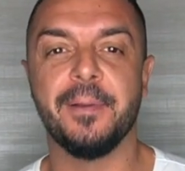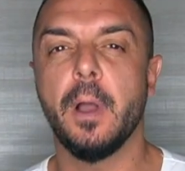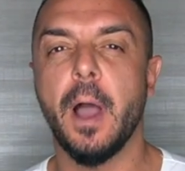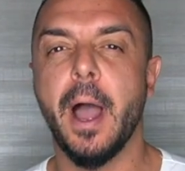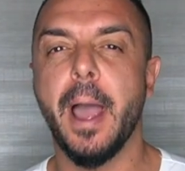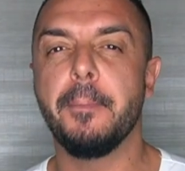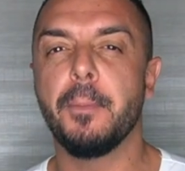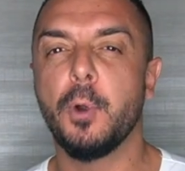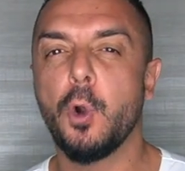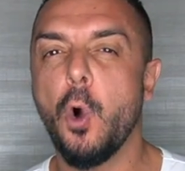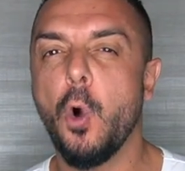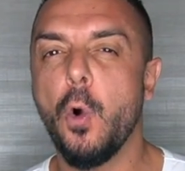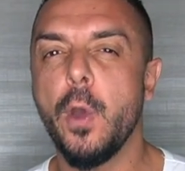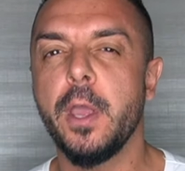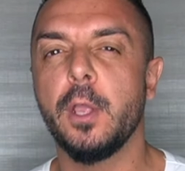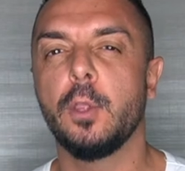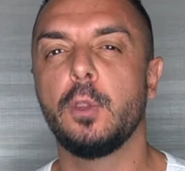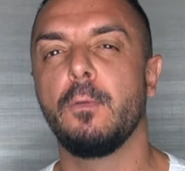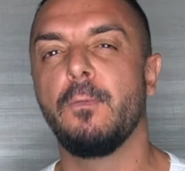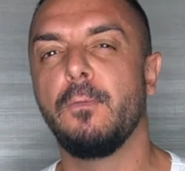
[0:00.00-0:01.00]
I'm
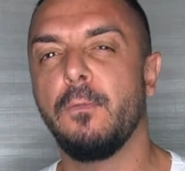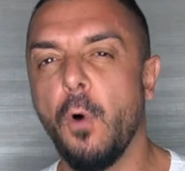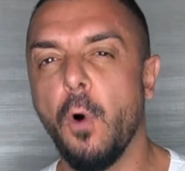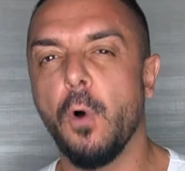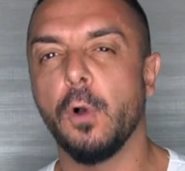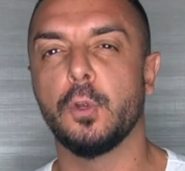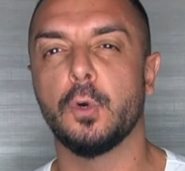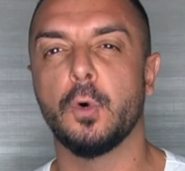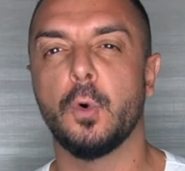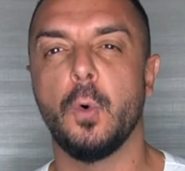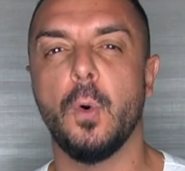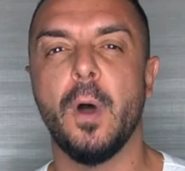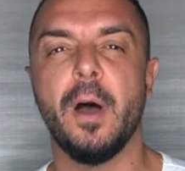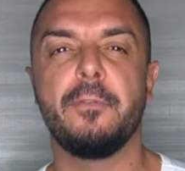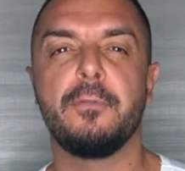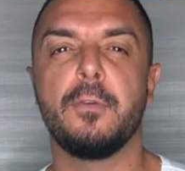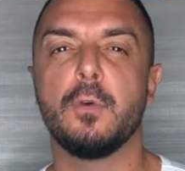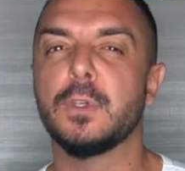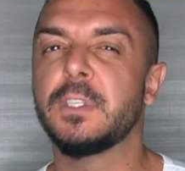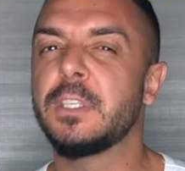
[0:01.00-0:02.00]
going to walk through a
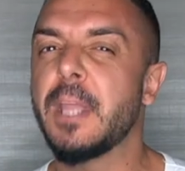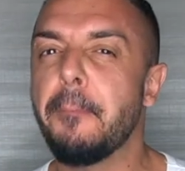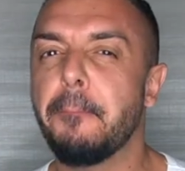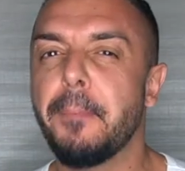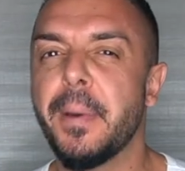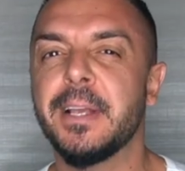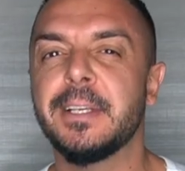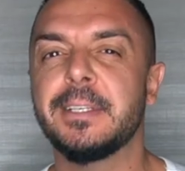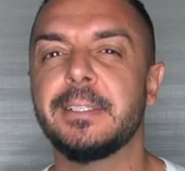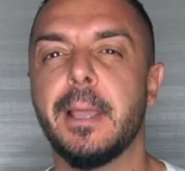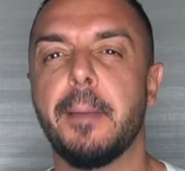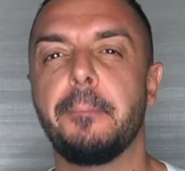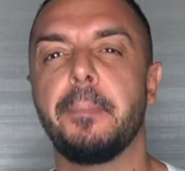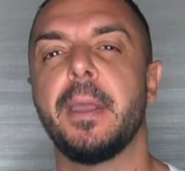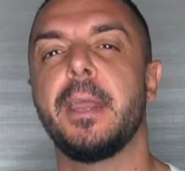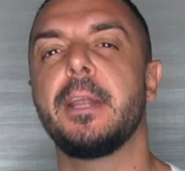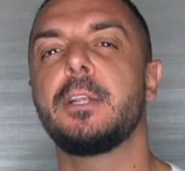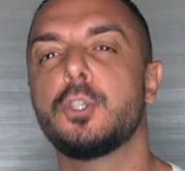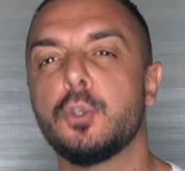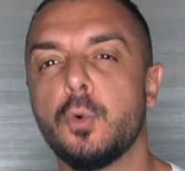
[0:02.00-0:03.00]
few step-by-step -step
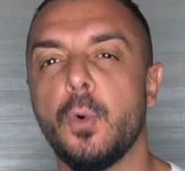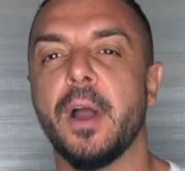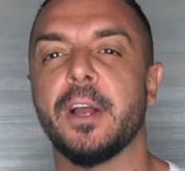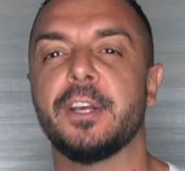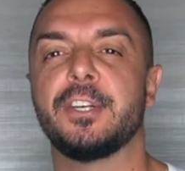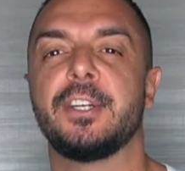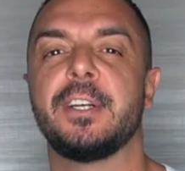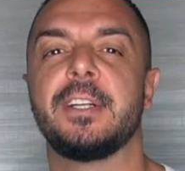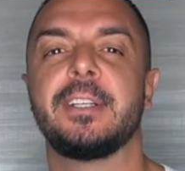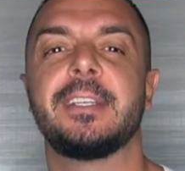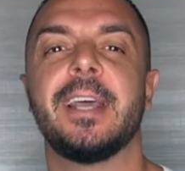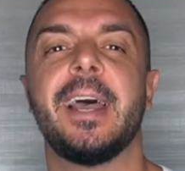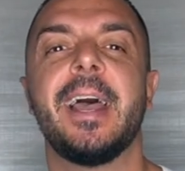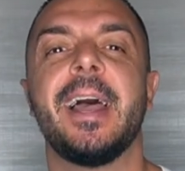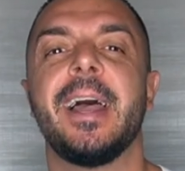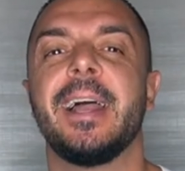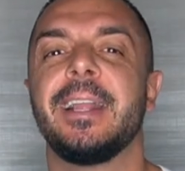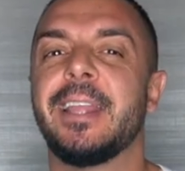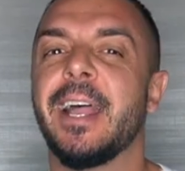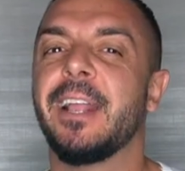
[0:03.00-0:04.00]
instructions
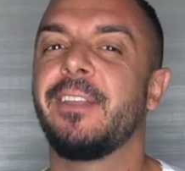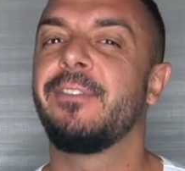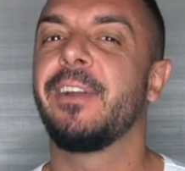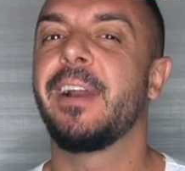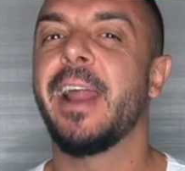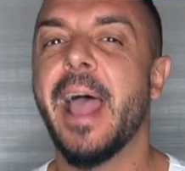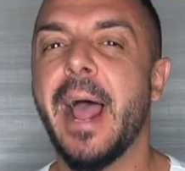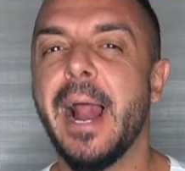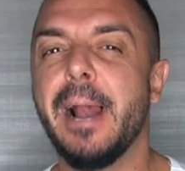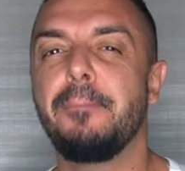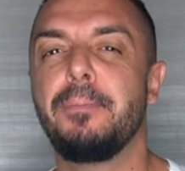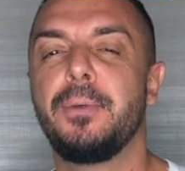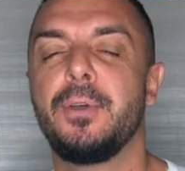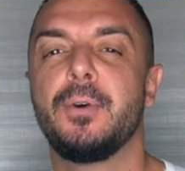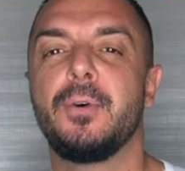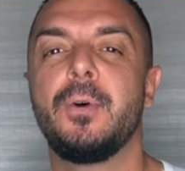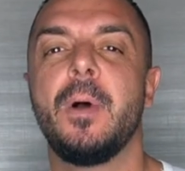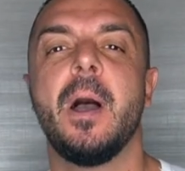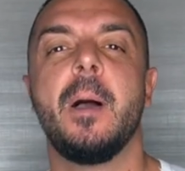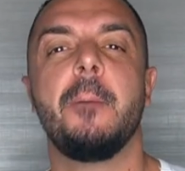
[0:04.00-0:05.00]
that will help
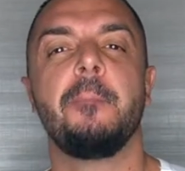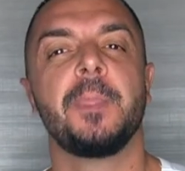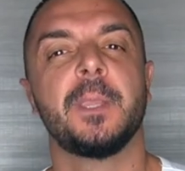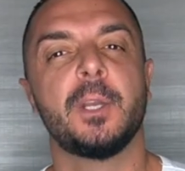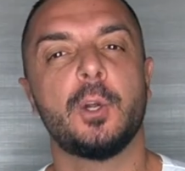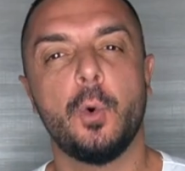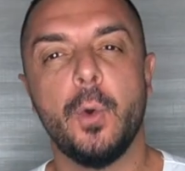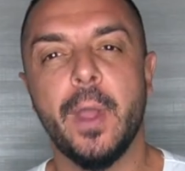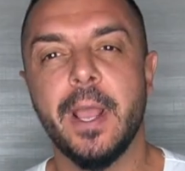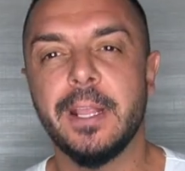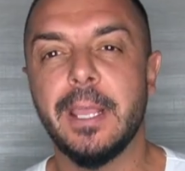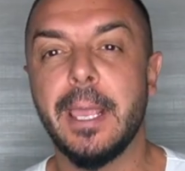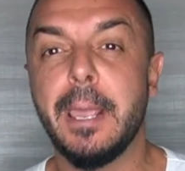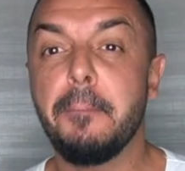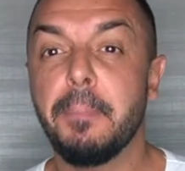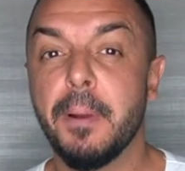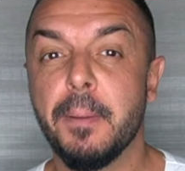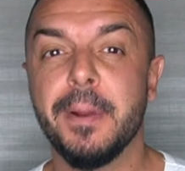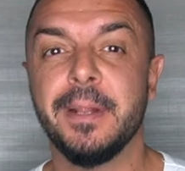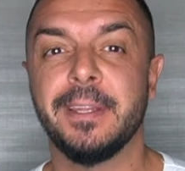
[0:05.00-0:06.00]
you create
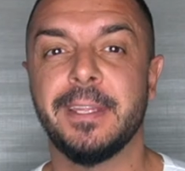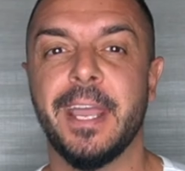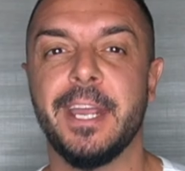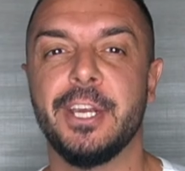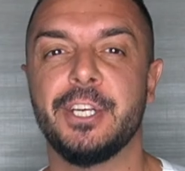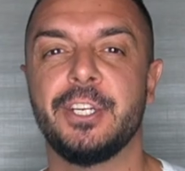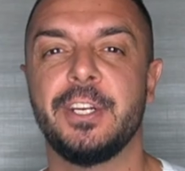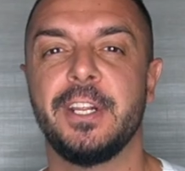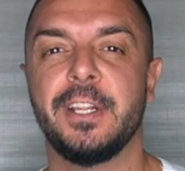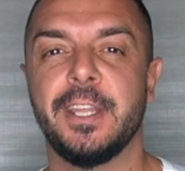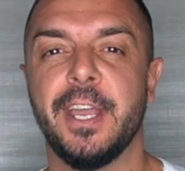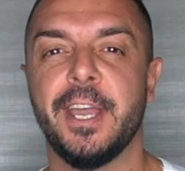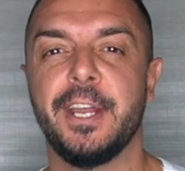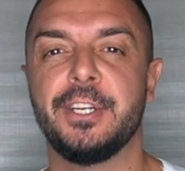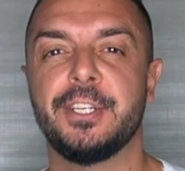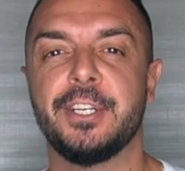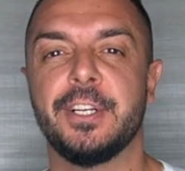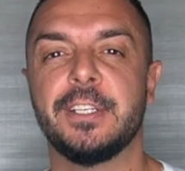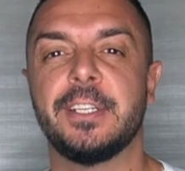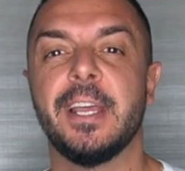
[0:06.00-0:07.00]
implementation
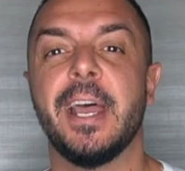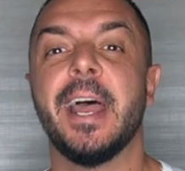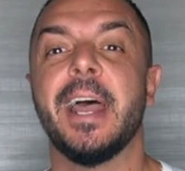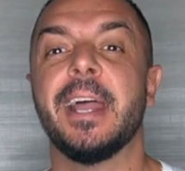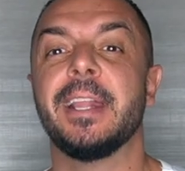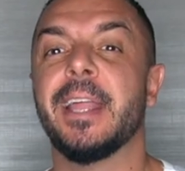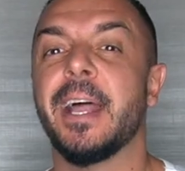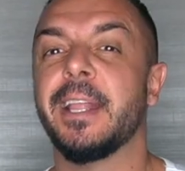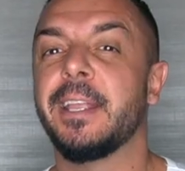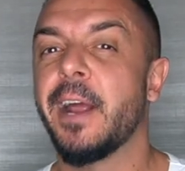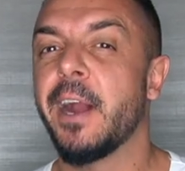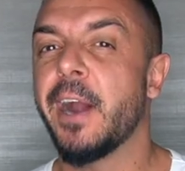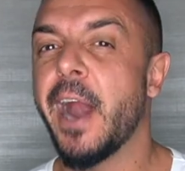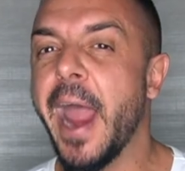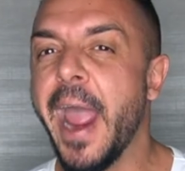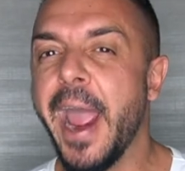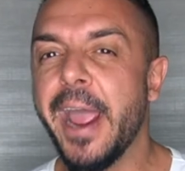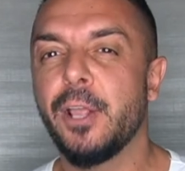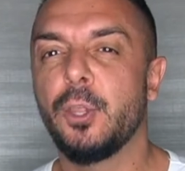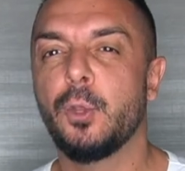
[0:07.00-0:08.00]
intentions that are
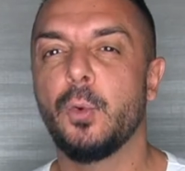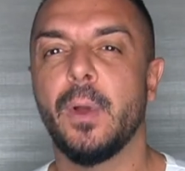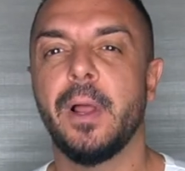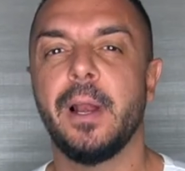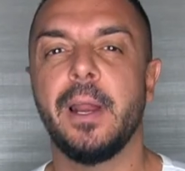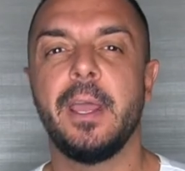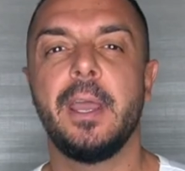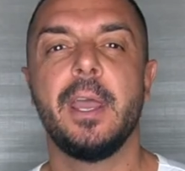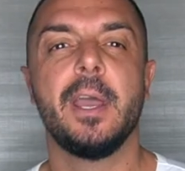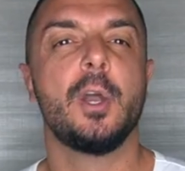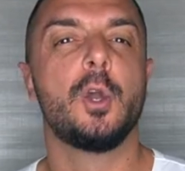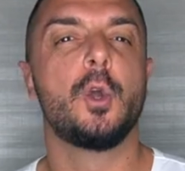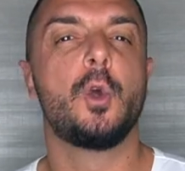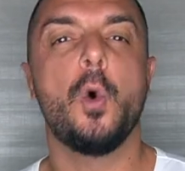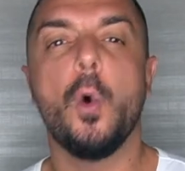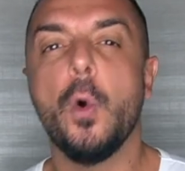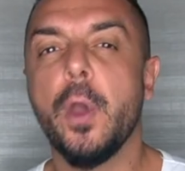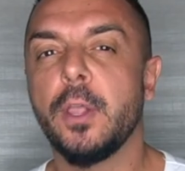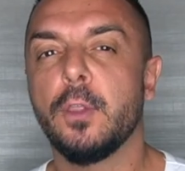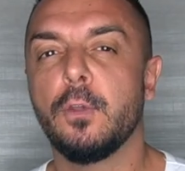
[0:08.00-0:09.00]
actually
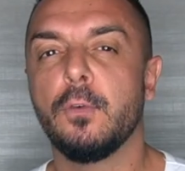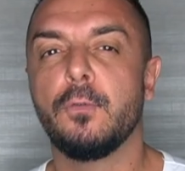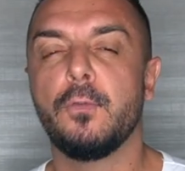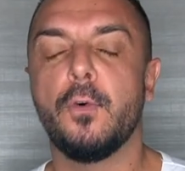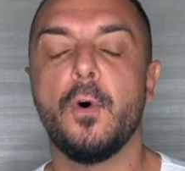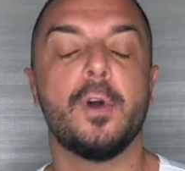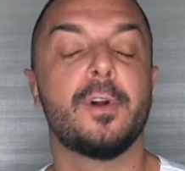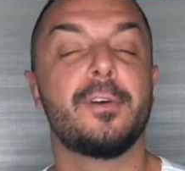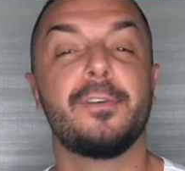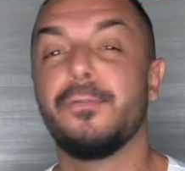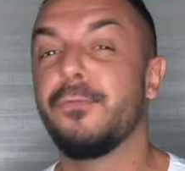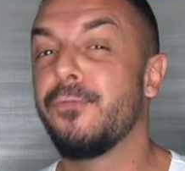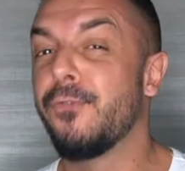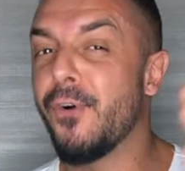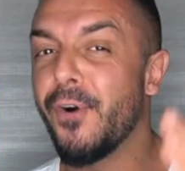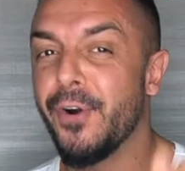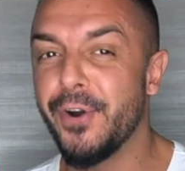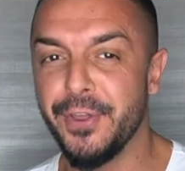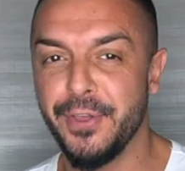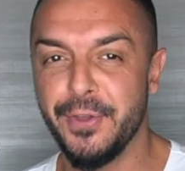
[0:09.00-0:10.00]
going to work
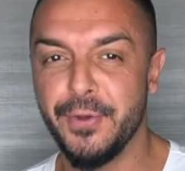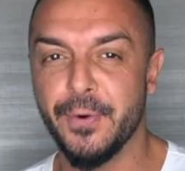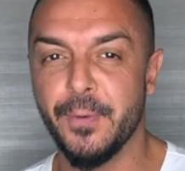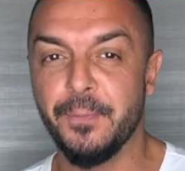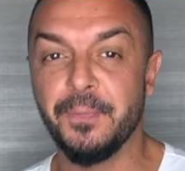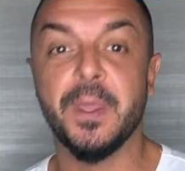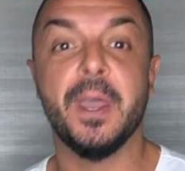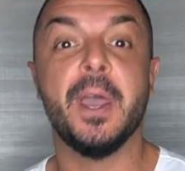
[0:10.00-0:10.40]
for you.